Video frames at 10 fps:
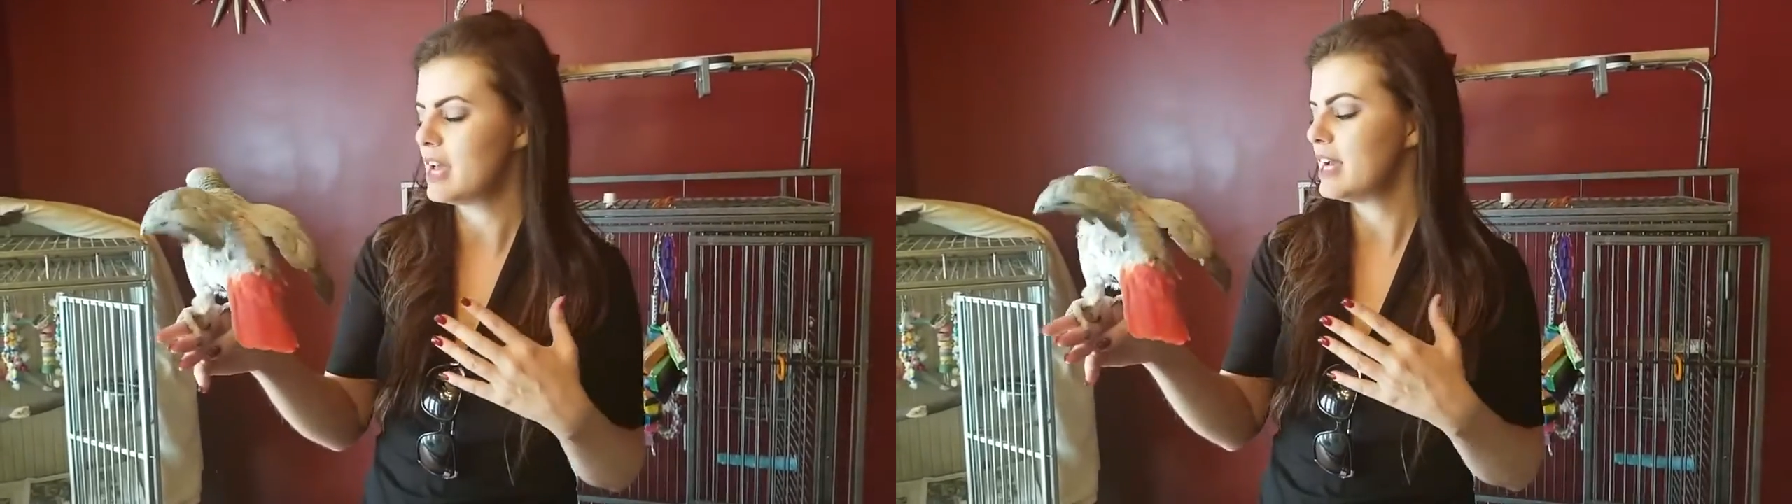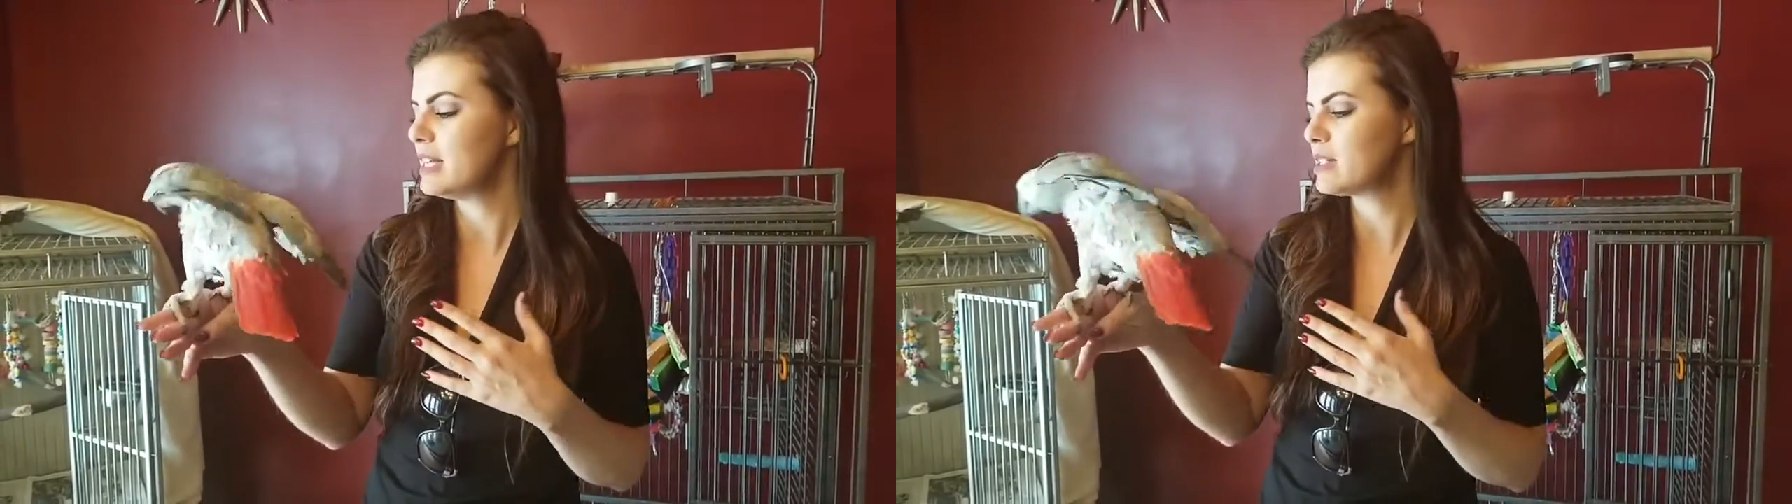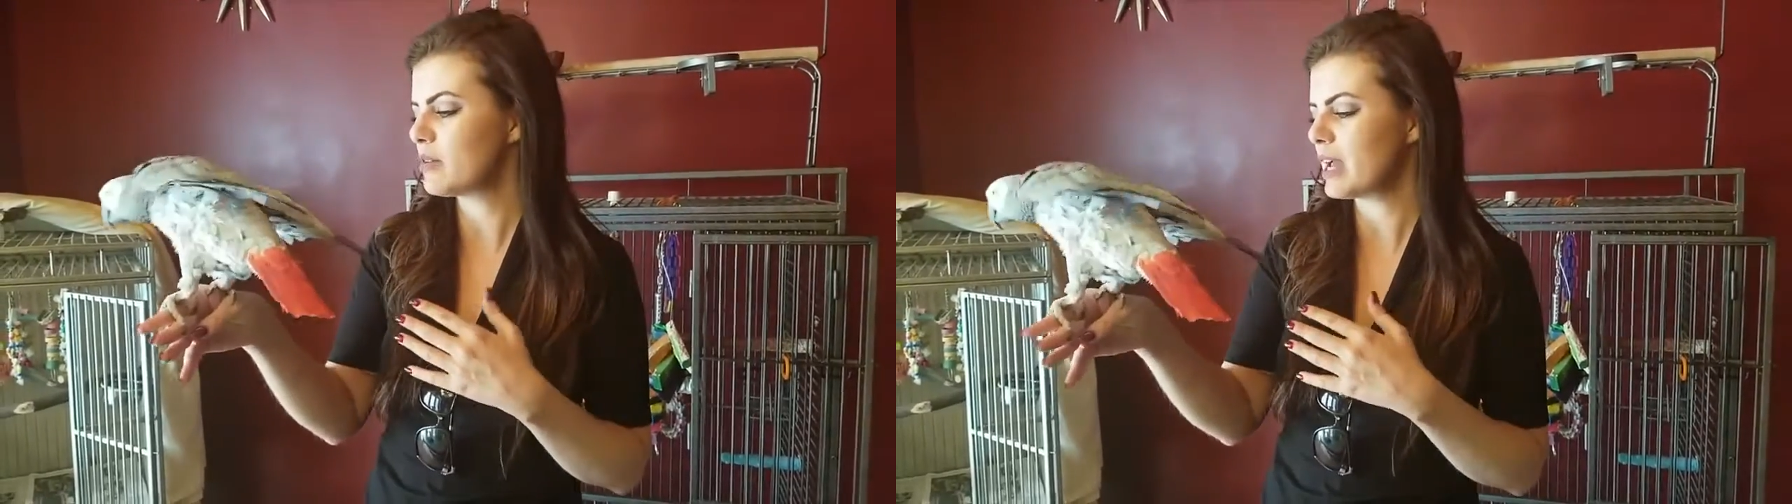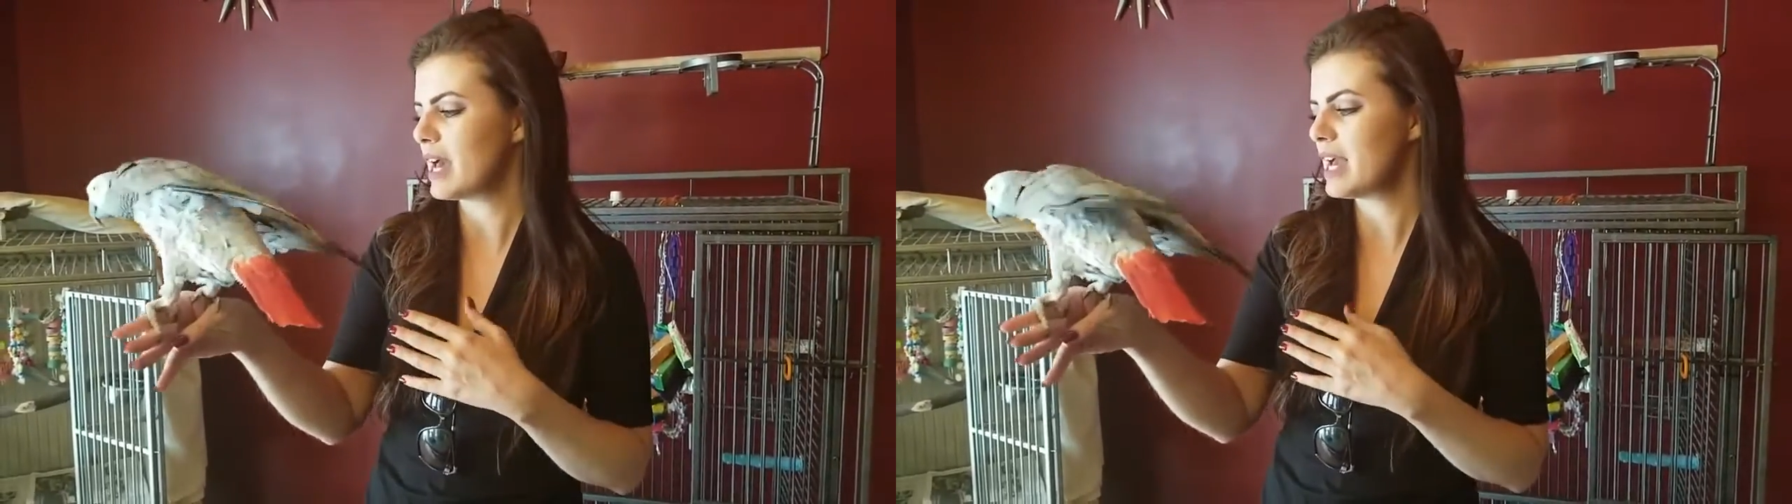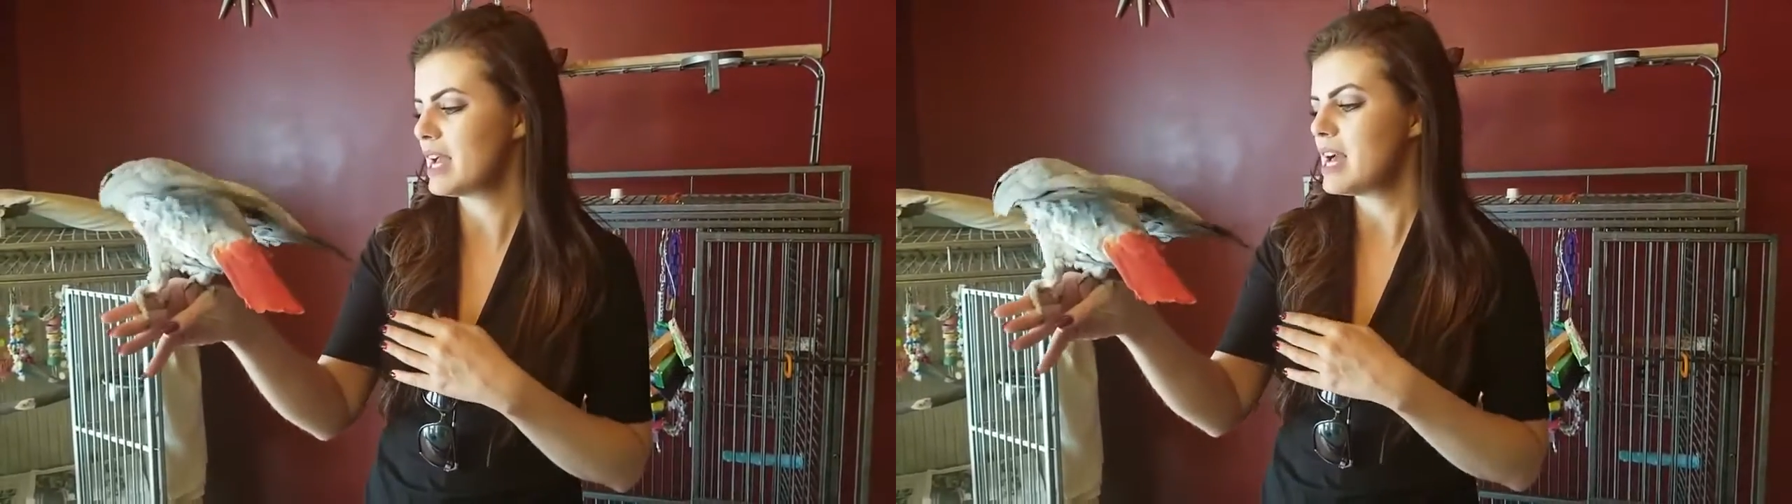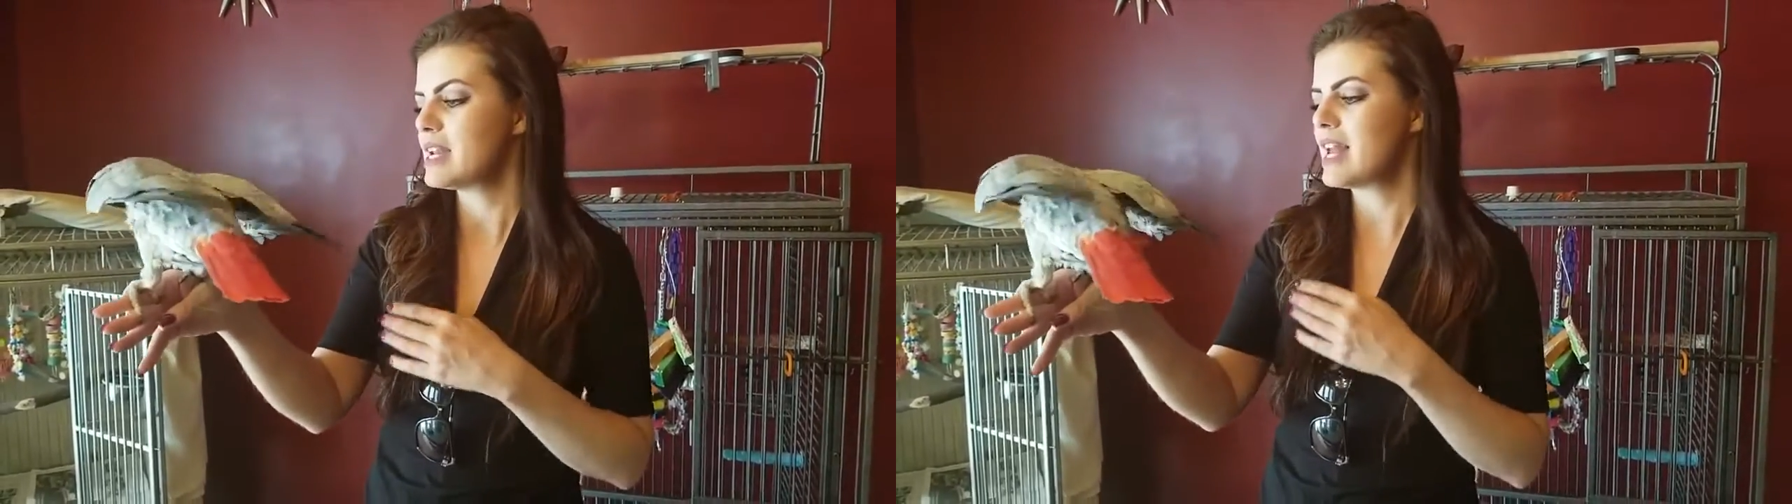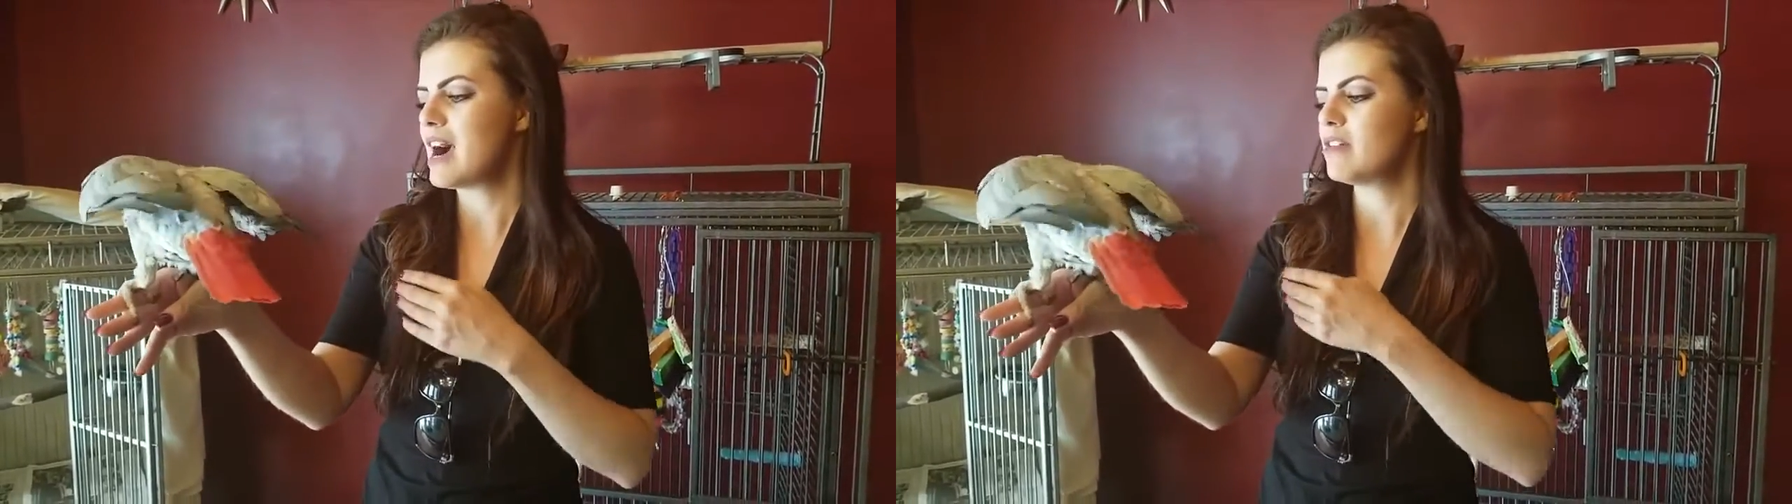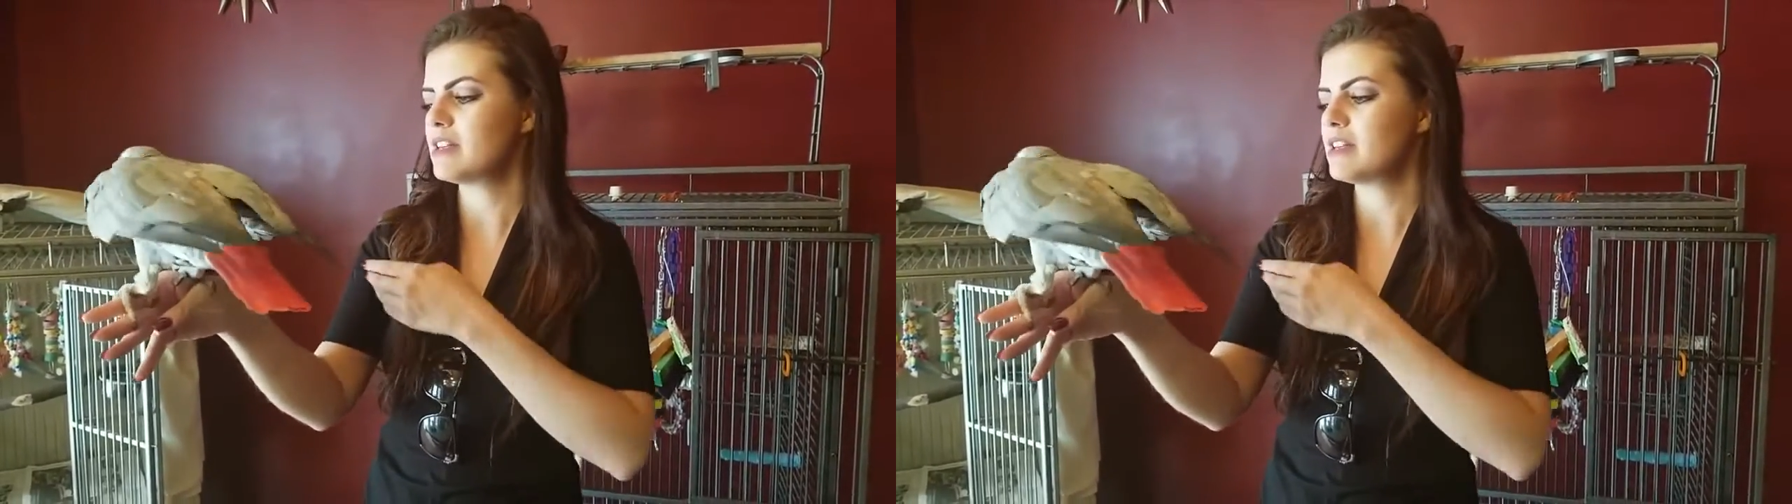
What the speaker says: It's okay. Now